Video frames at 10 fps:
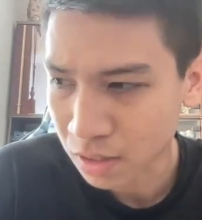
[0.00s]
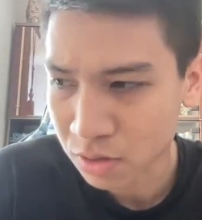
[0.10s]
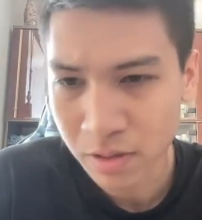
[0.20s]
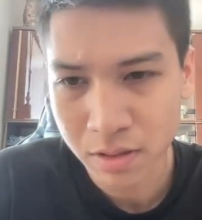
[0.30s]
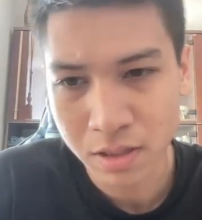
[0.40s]
that's
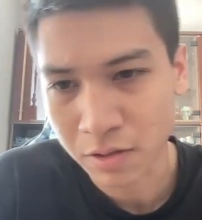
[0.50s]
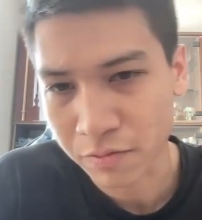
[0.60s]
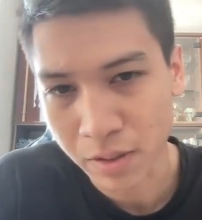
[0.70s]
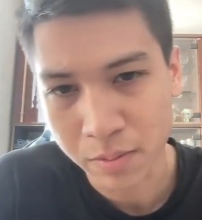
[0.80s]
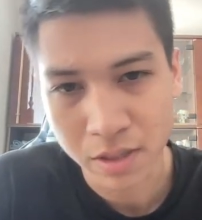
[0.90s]
why these kind of
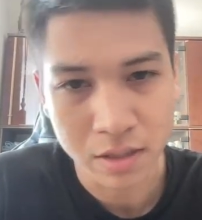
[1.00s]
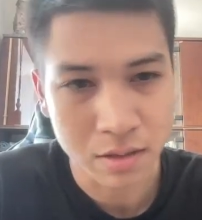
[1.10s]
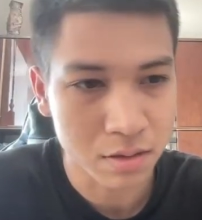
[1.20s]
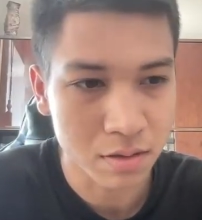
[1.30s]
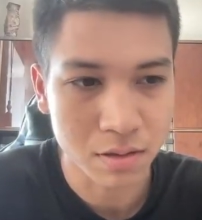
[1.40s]

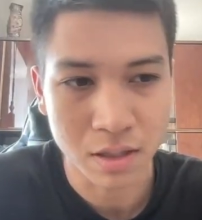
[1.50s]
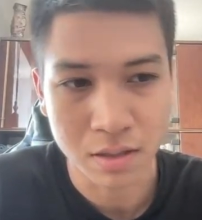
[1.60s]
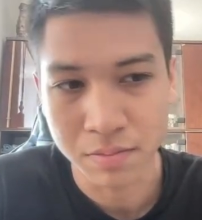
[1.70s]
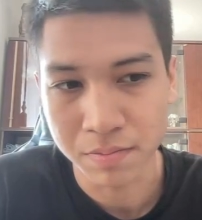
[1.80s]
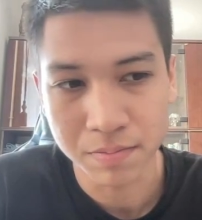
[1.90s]
websites
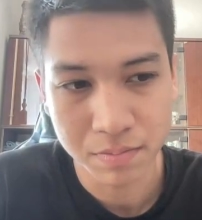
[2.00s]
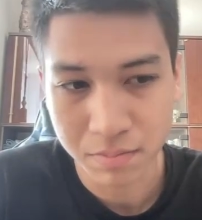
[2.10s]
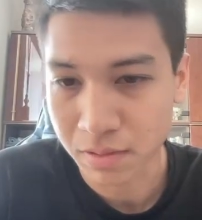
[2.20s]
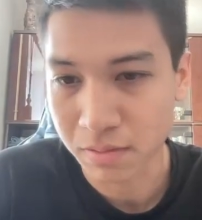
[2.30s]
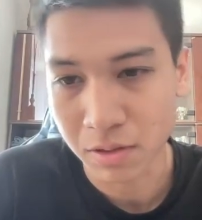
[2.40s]
are
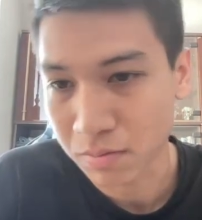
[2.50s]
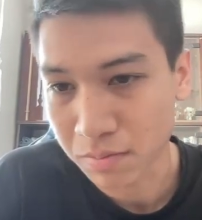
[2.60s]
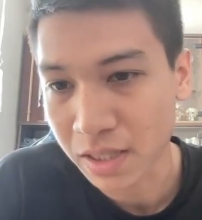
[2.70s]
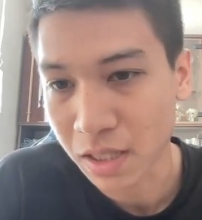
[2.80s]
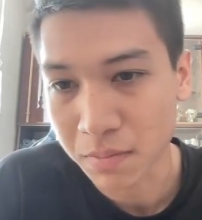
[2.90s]

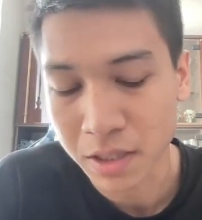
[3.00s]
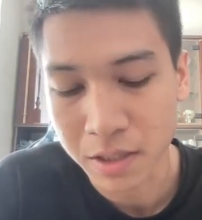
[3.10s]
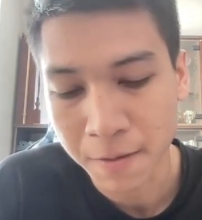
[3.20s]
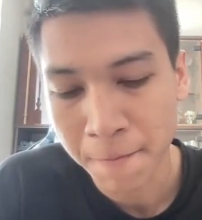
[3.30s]
making money,